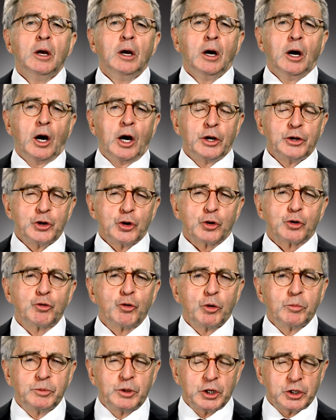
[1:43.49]
on your
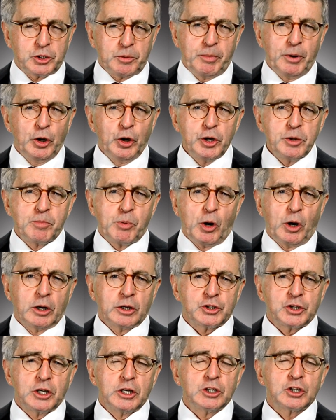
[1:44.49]
group disability
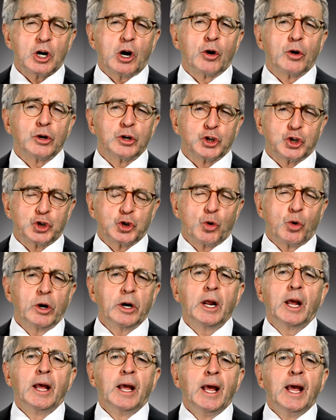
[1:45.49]
policies are as
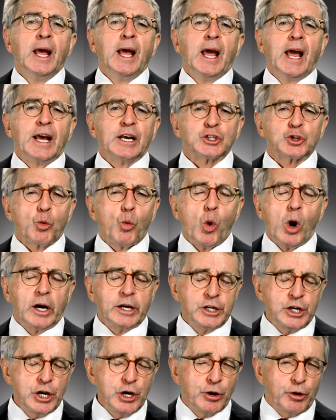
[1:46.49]
short as 1
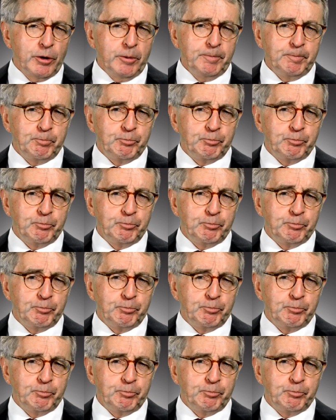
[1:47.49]
year.